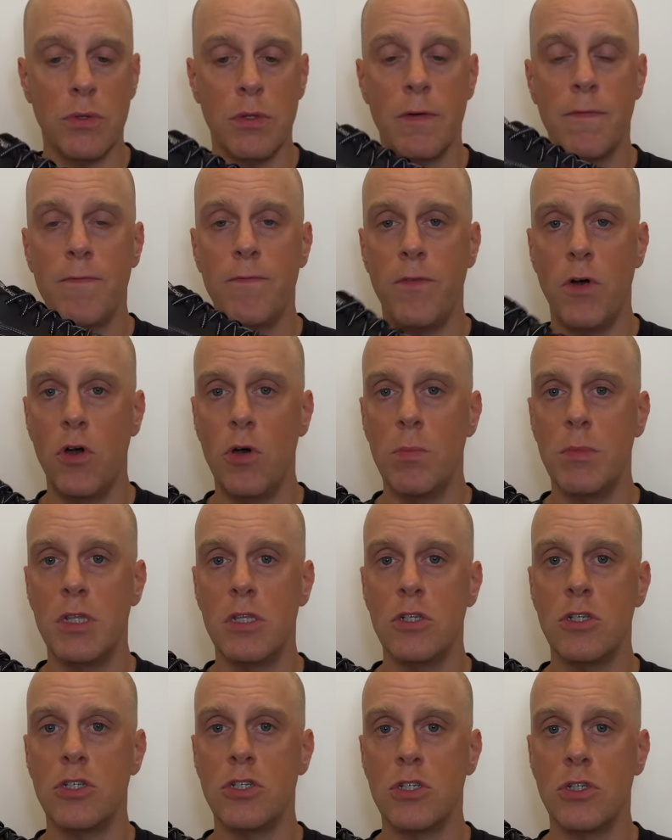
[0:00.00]
The foam in
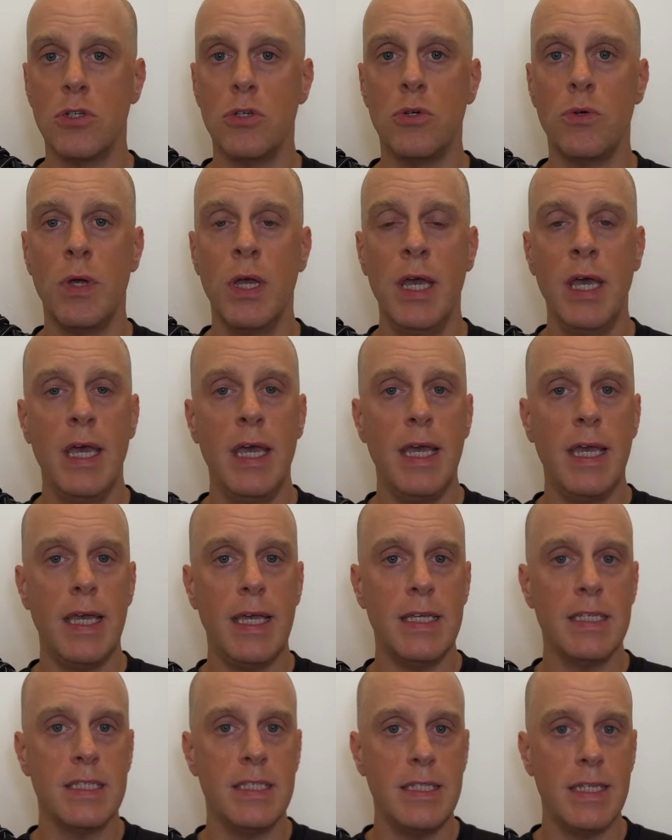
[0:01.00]
this shoe
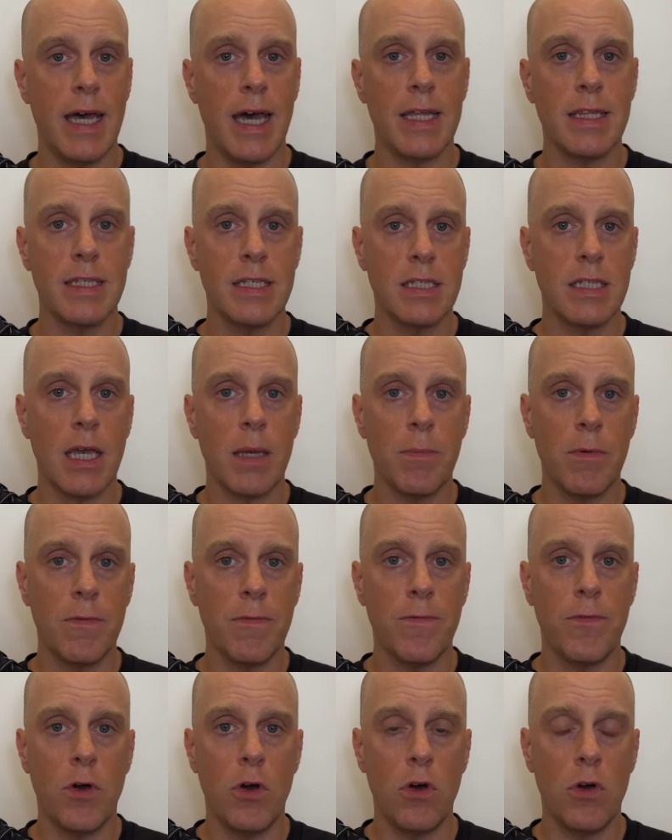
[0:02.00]
is not the type of
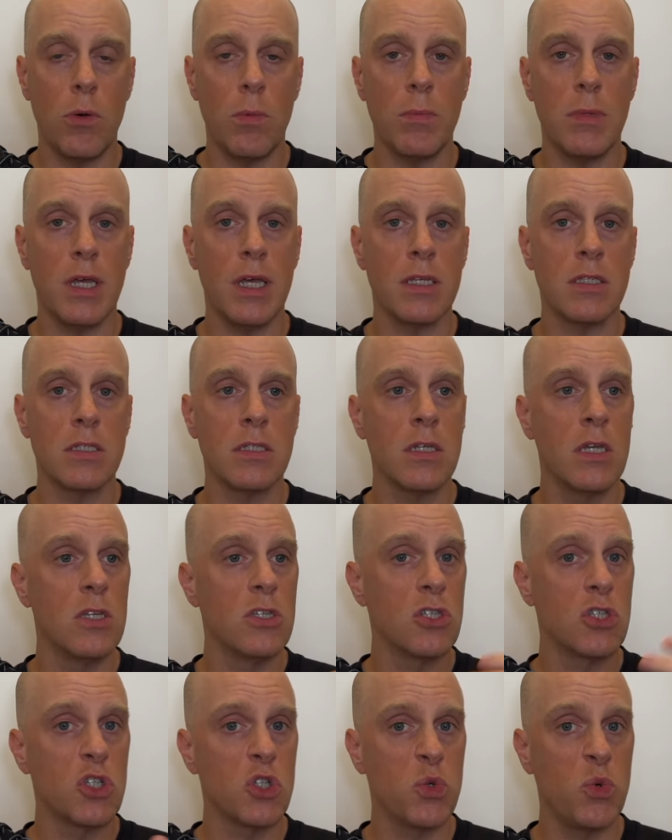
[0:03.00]
foam that's
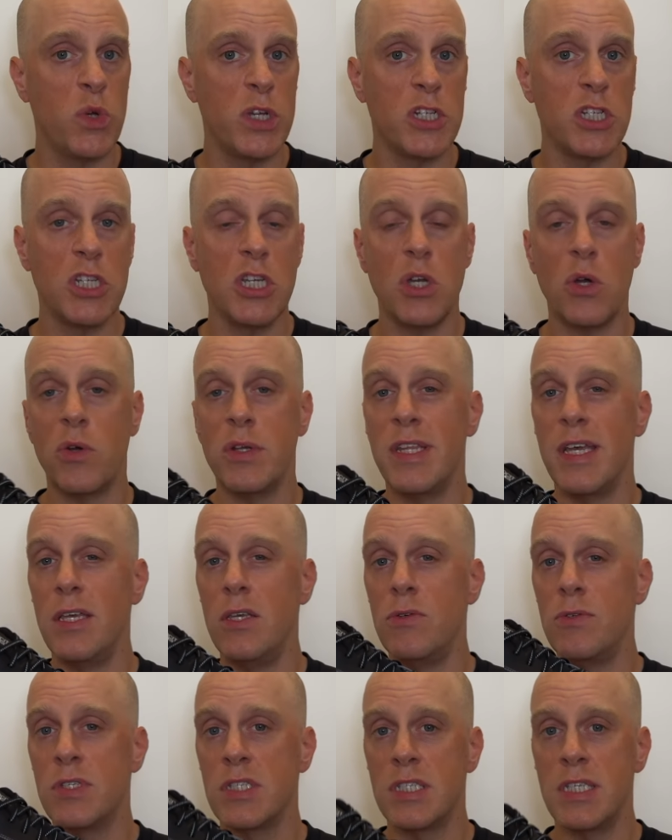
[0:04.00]
squishy or that
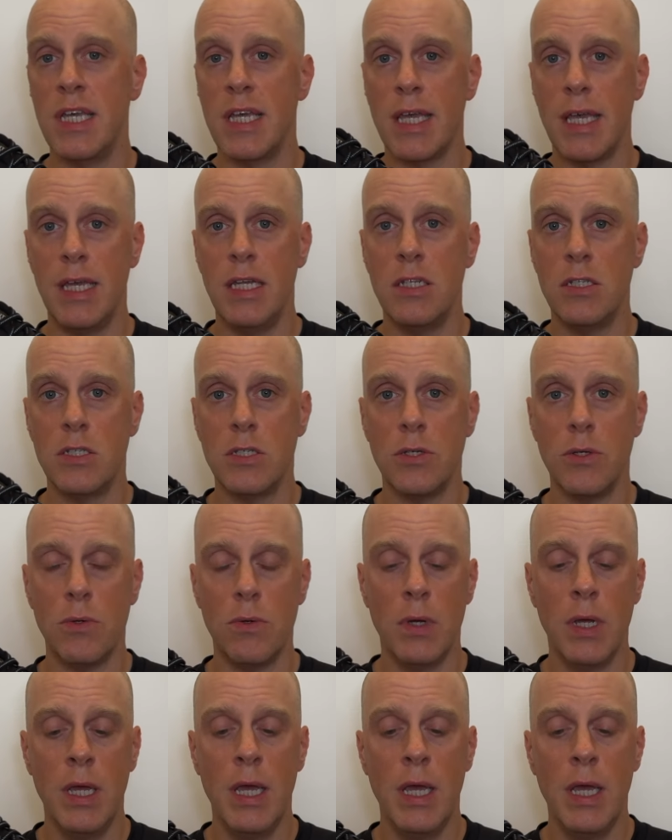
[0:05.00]
you sink into.